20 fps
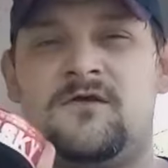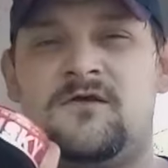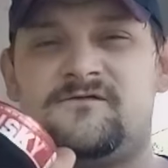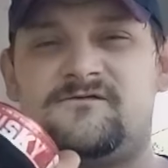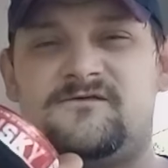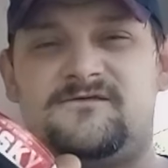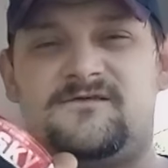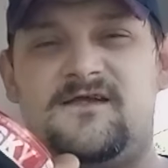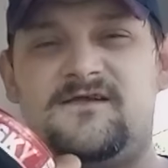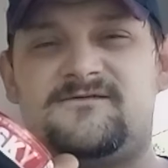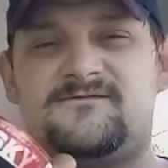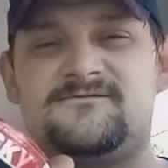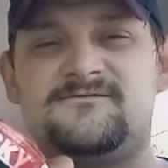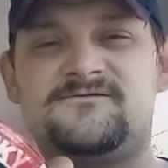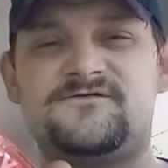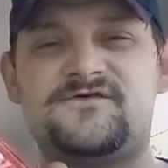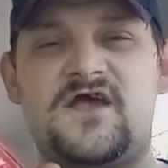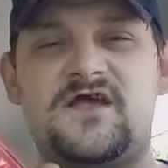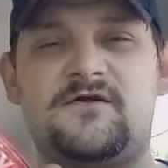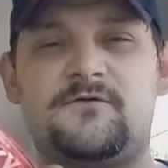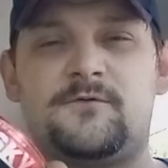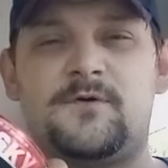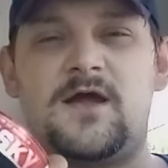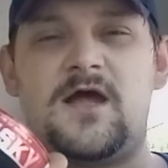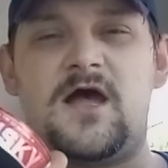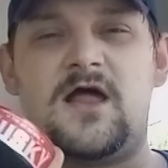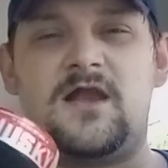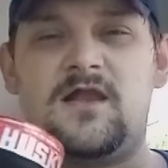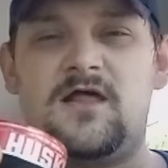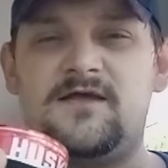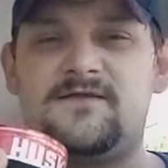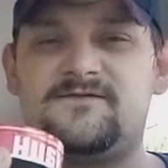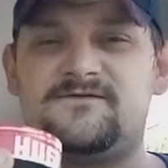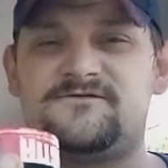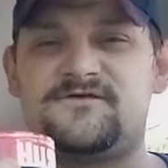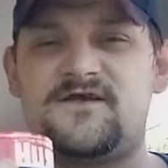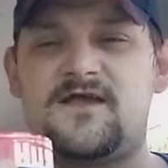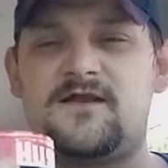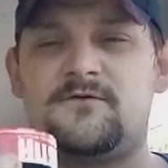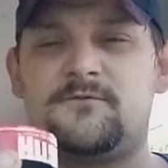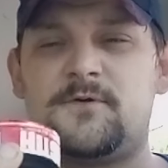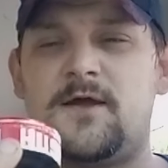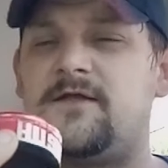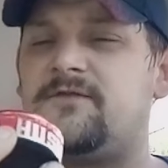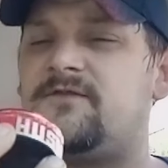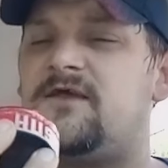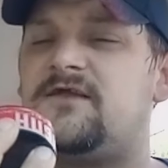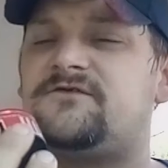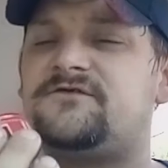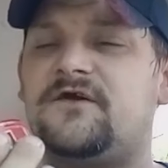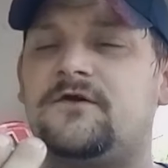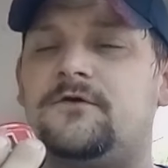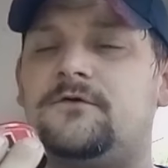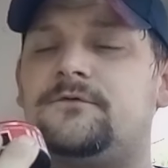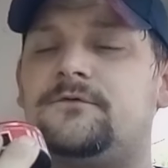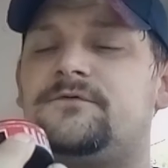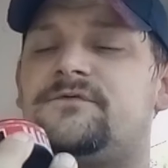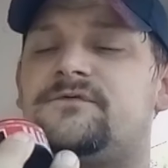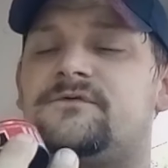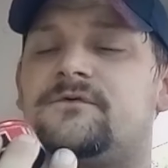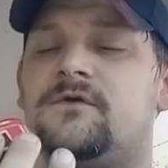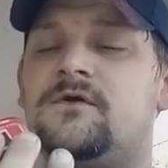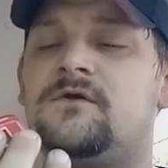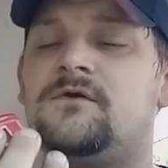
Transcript: It's a decent shade of red. I like the shade of red they chose.